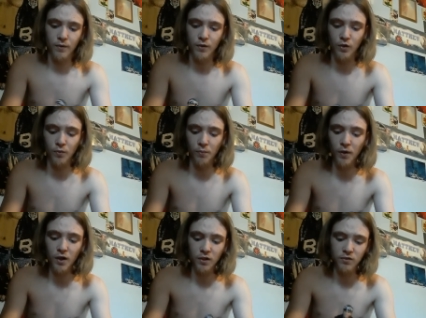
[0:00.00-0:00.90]
human
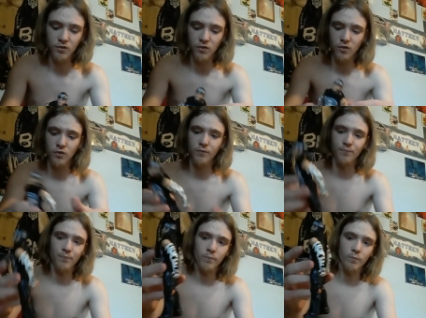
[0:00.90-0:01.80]
bodies, you could do it.
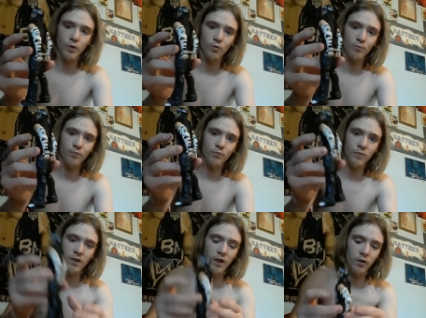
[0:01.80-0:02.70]
Boom,
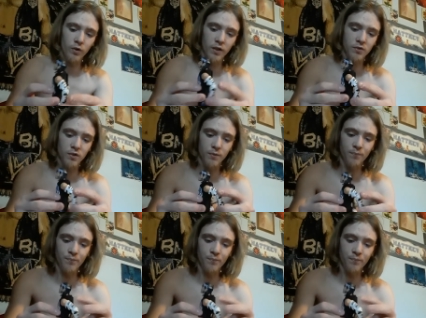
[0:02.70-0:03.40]
he got arrested.